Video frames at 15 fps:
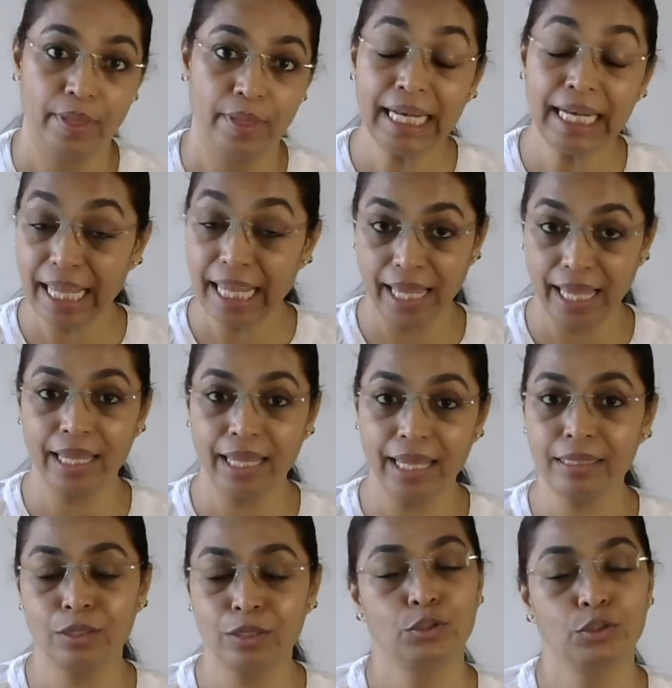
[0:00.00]
and
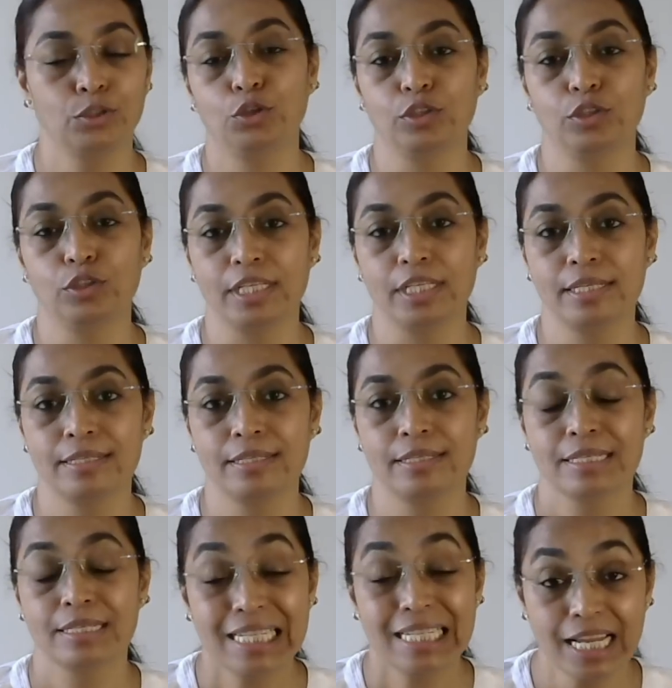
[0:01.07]
8th to
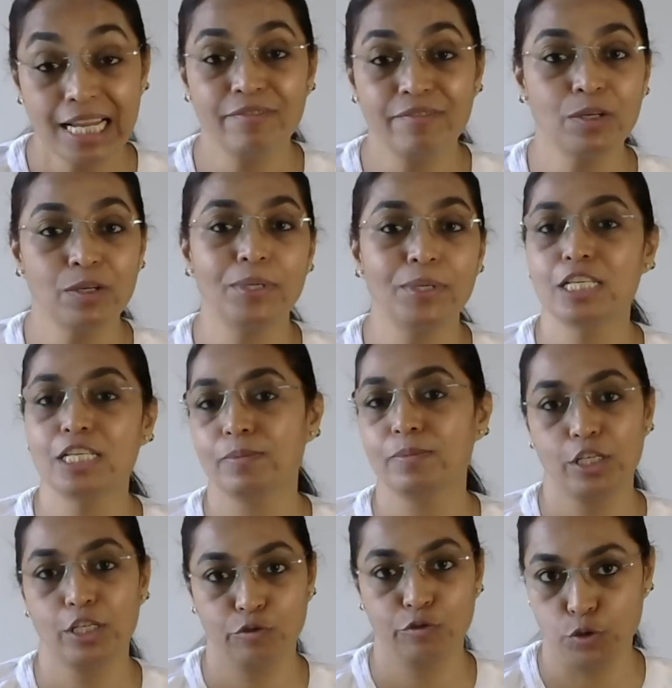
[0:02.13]
this D1
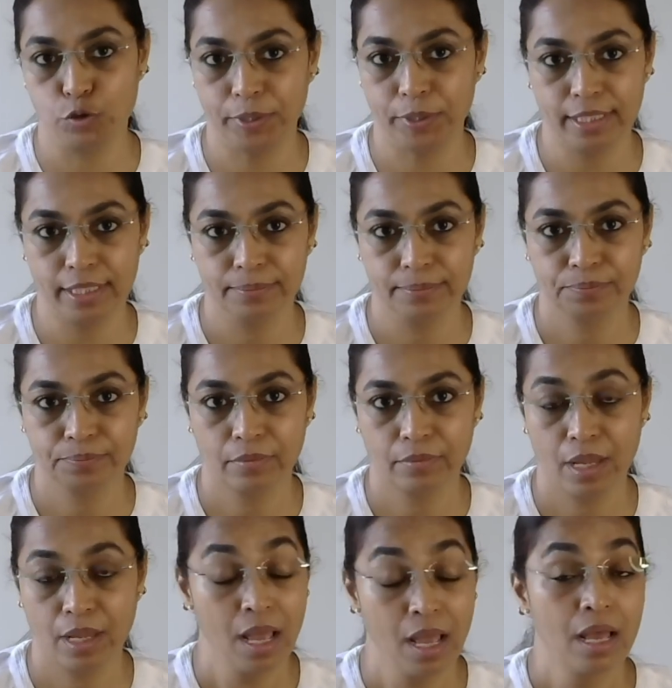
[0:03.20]
placement of Jupiter.
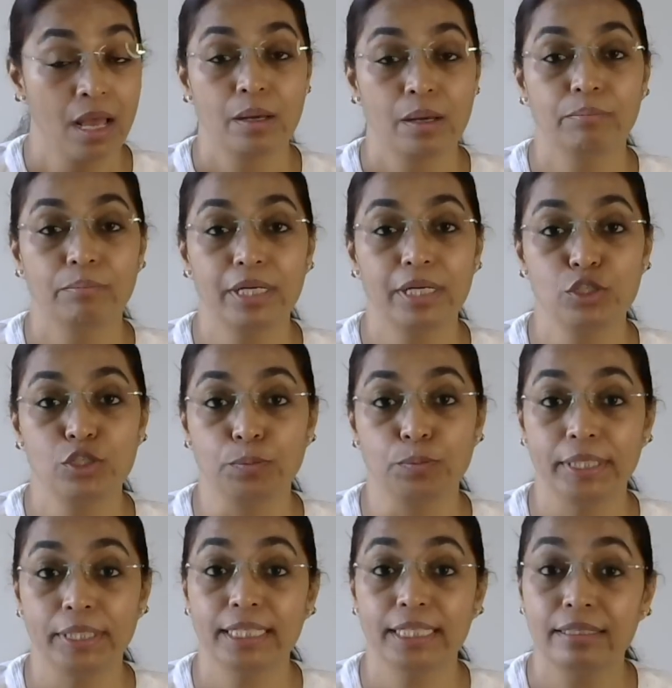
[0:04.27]
But
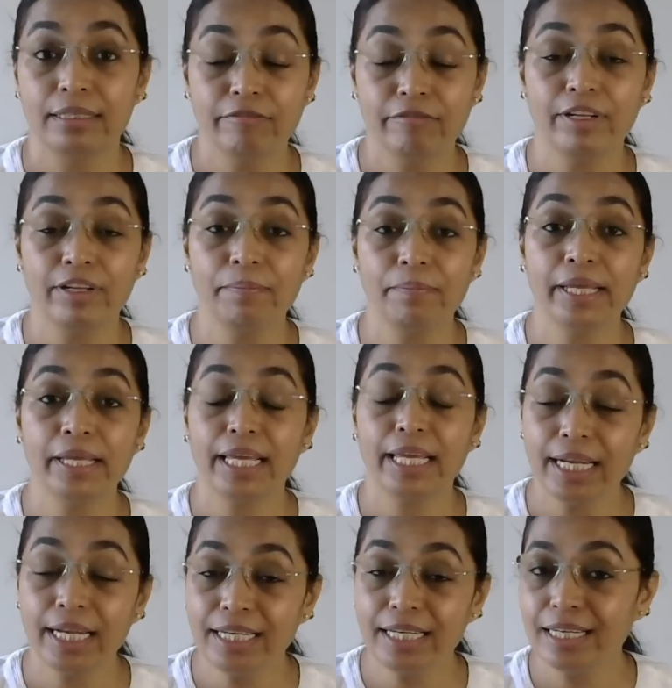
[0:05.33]
Jupiter will be
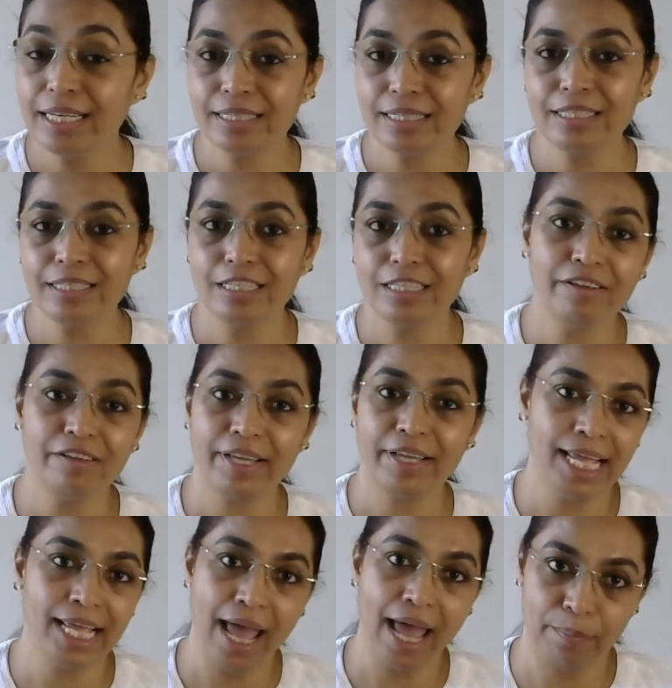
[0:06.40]
internally
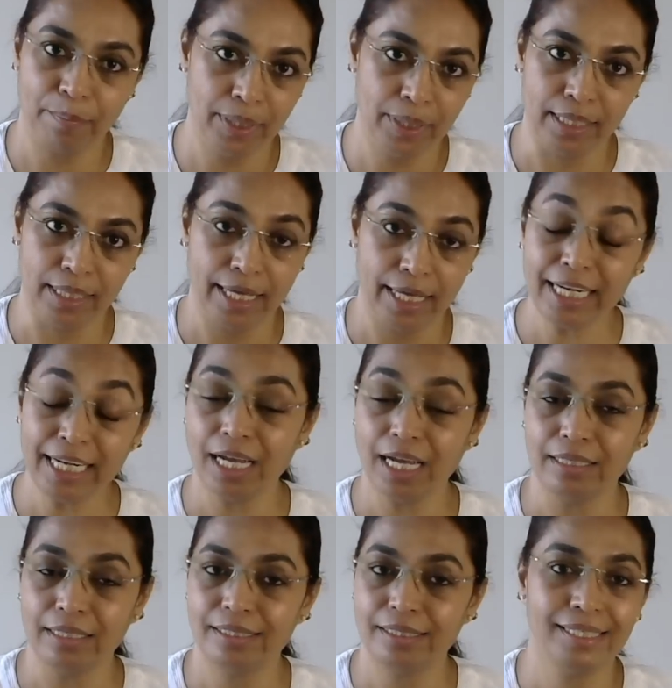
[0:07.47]
very happy and
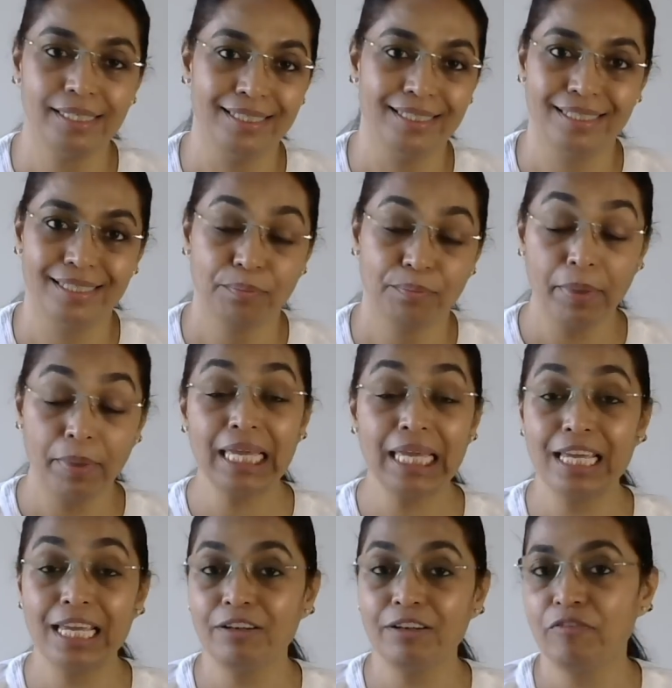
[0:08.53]
content
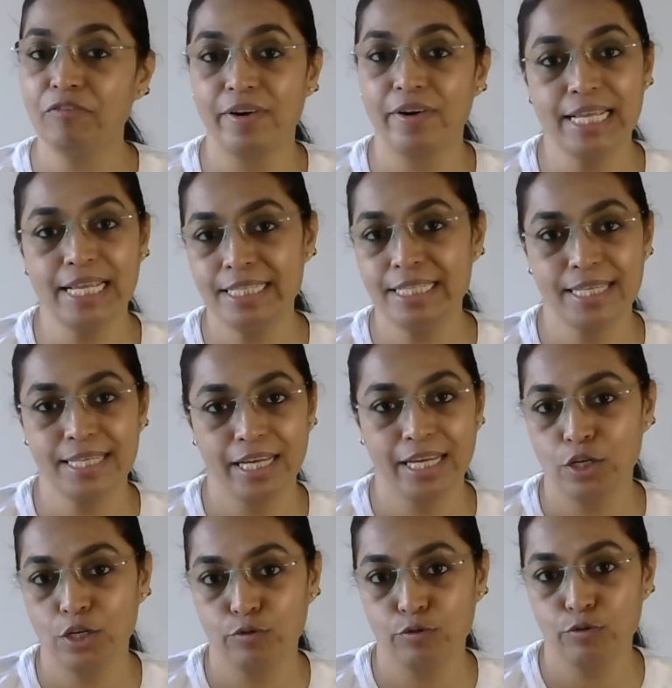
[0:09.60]
being in friend
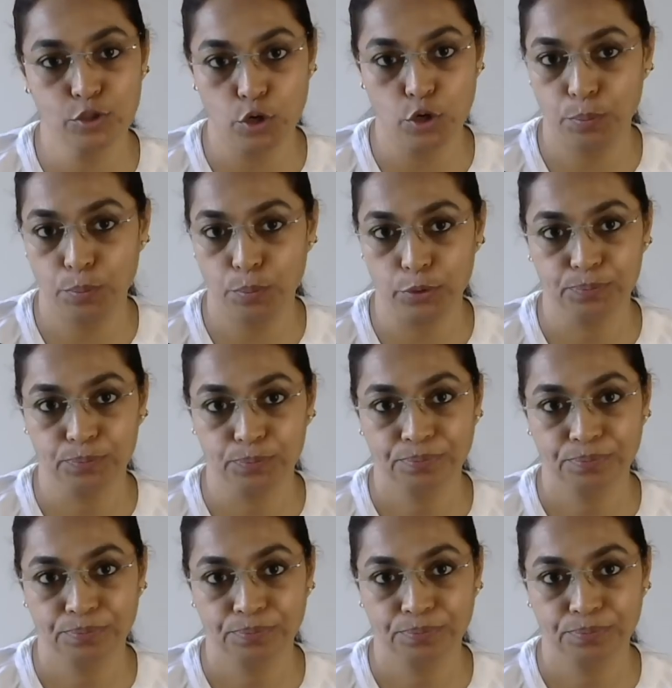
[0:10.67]
sign of Scorpio.